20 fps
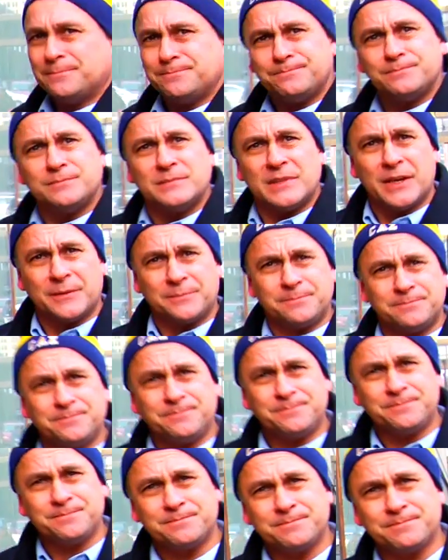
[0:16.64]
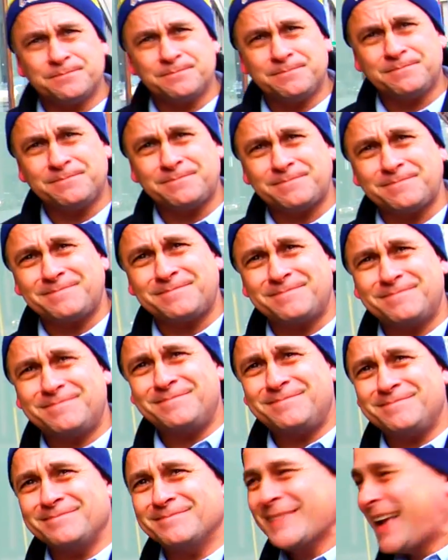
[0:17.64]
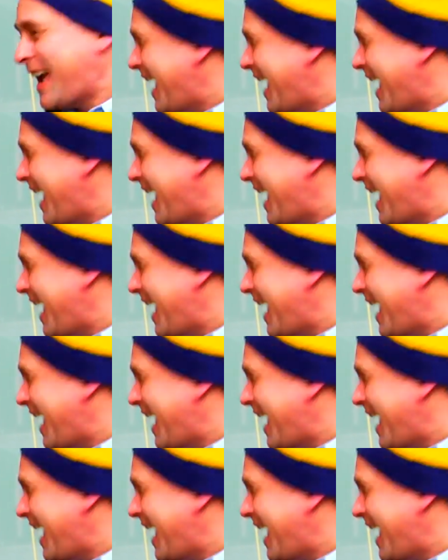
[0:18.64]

Does it make you want to rub your face against